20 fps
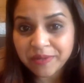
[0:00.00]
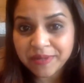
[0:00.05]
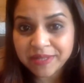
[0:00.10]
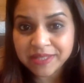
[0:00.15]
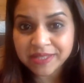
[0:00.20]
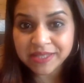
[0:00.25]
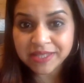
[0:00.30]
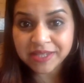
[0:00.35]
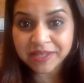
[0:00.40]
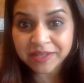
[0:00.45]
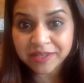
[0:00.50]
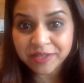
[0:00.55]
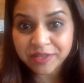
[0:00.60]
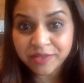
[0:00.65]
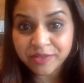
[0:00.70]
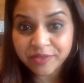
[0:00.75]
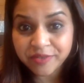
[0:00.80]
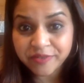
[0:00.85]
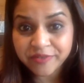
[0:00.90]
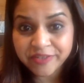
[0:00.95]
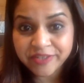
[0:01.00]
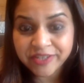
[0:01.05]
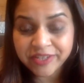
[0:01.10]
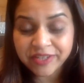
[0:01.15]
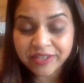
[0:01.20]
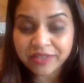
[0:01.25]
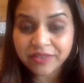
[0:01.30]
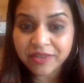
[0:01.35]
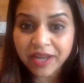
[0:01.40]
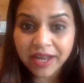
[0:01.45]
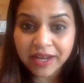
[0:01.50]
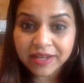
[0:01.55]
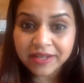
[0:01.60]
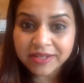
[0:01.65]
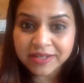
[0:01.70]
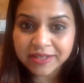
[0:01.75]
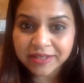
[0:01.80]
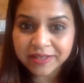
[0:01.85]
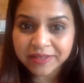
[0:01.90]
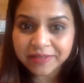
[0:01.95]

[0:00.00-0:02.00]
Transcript: It's turned into a physical reality.